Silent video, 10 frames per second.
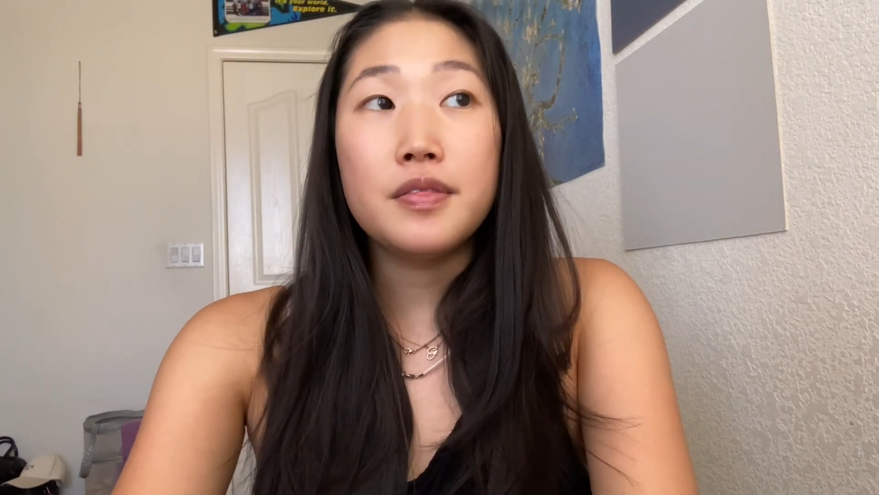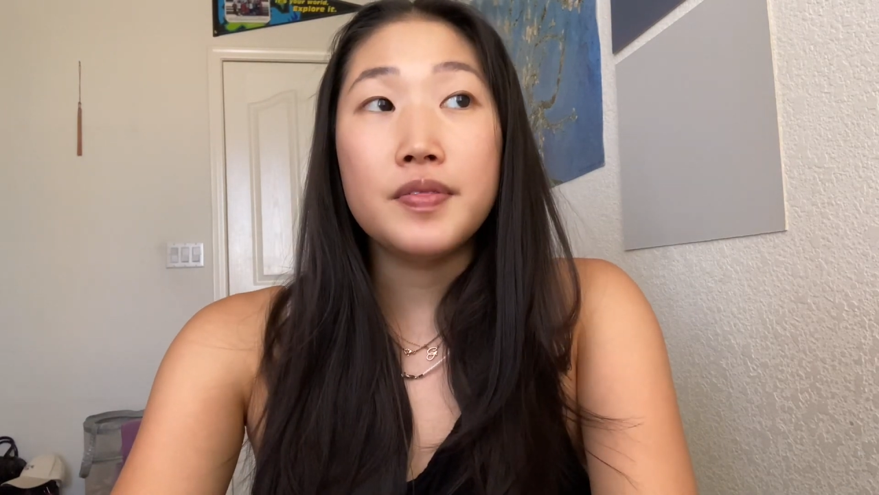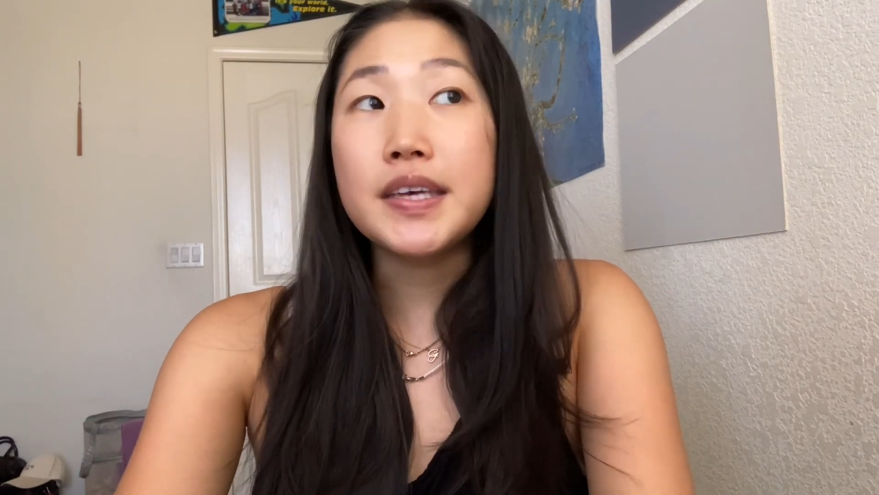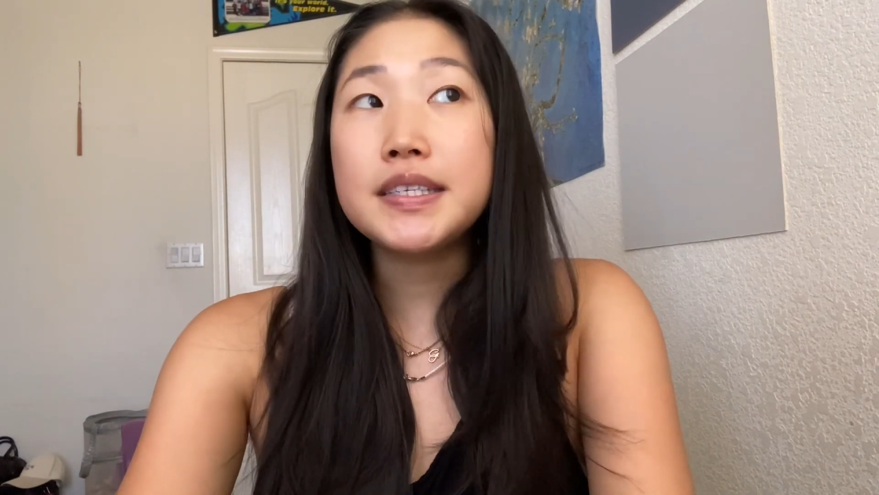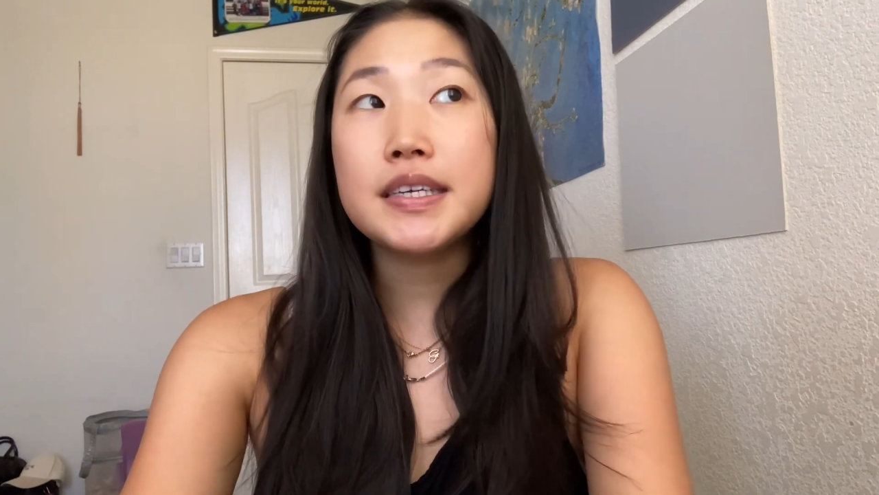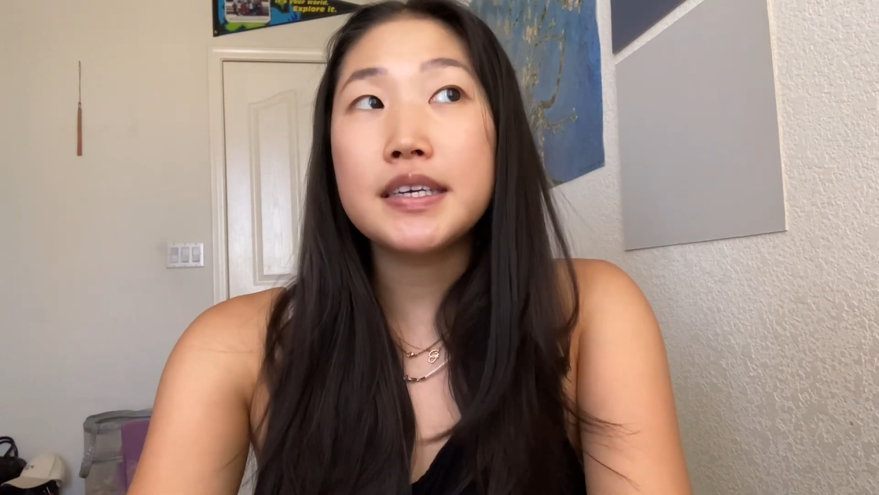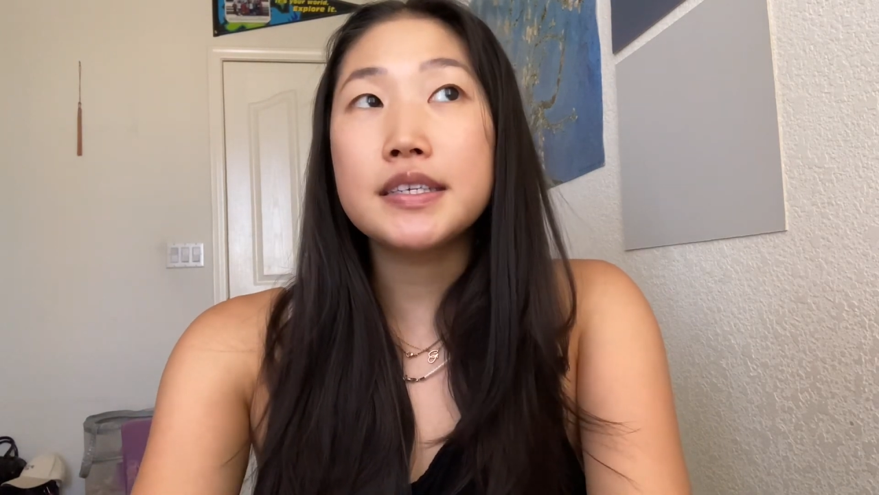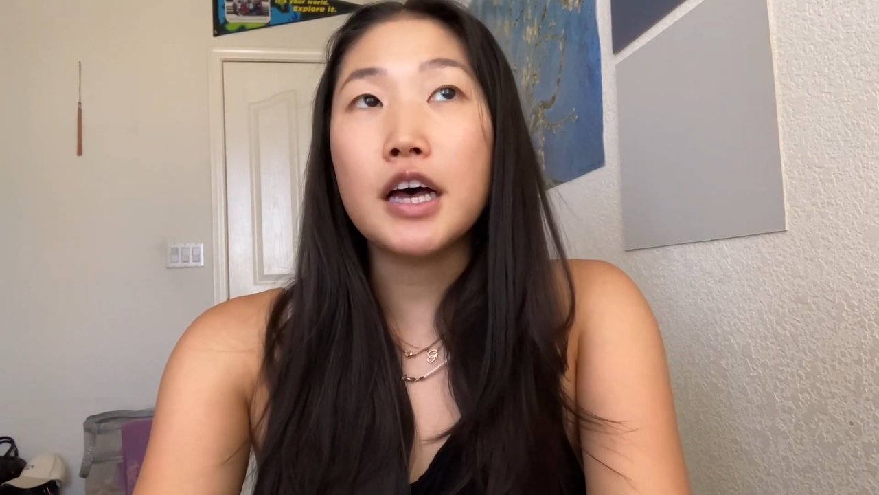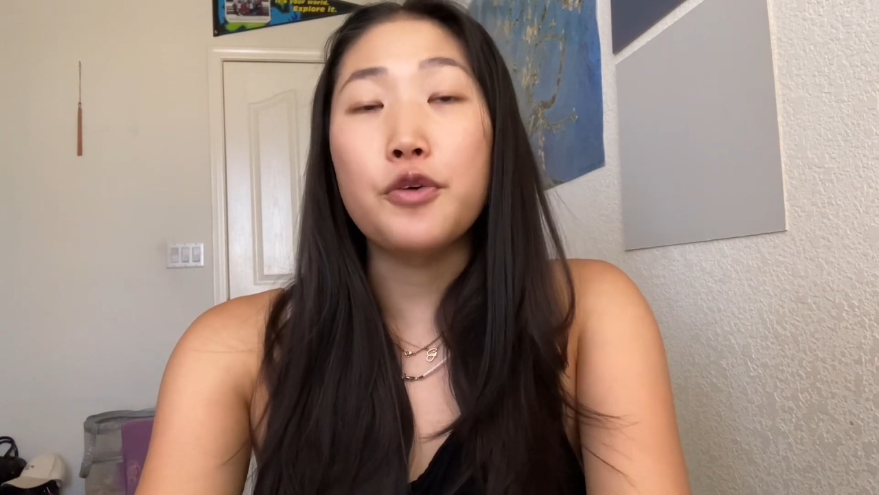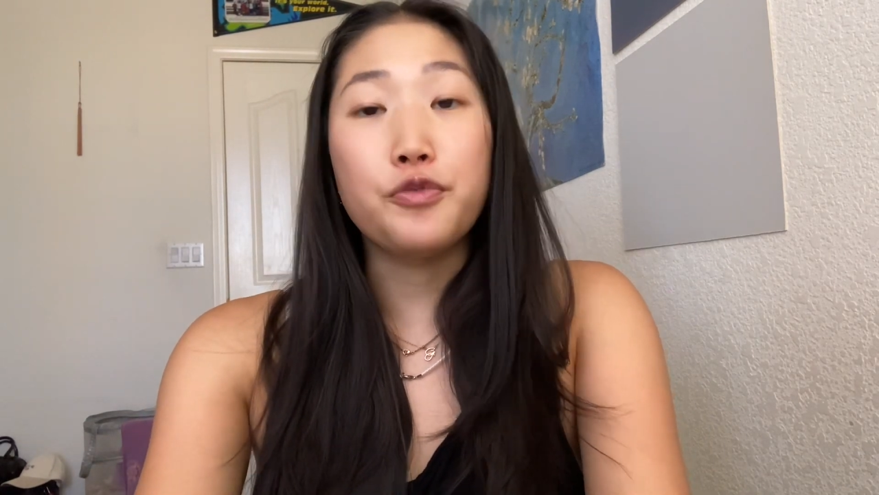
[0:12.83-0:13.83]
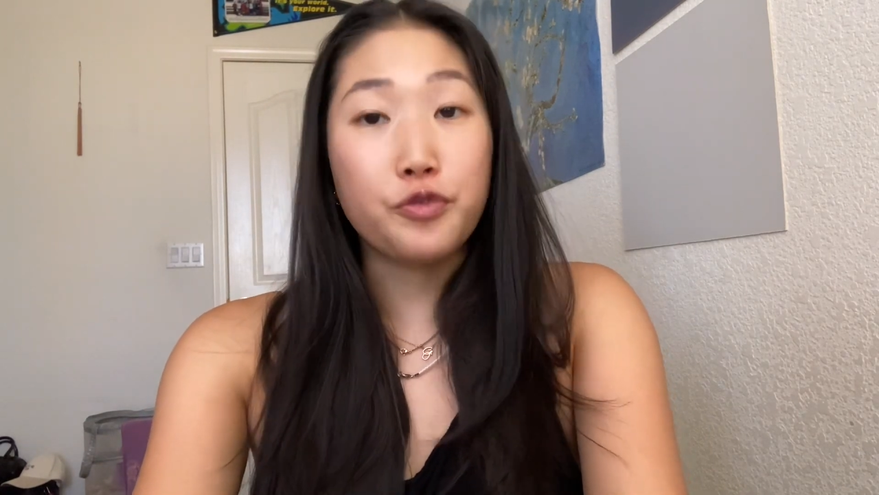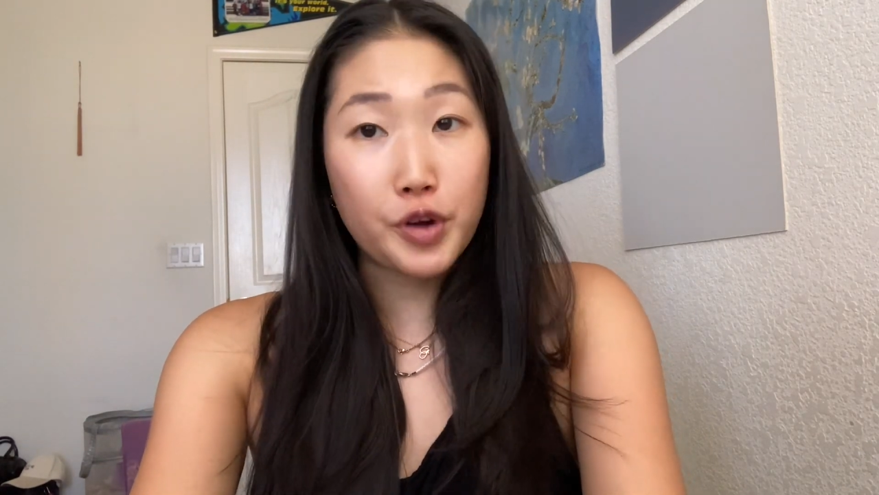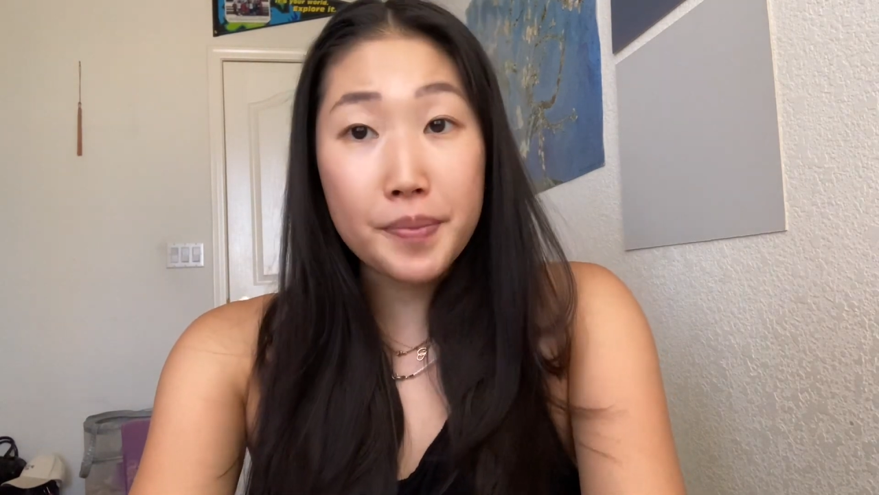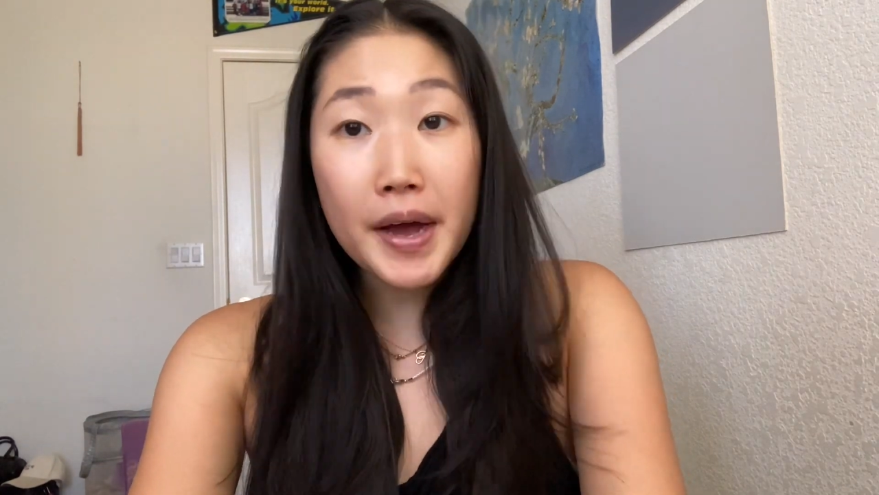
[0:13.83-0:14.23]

This is a free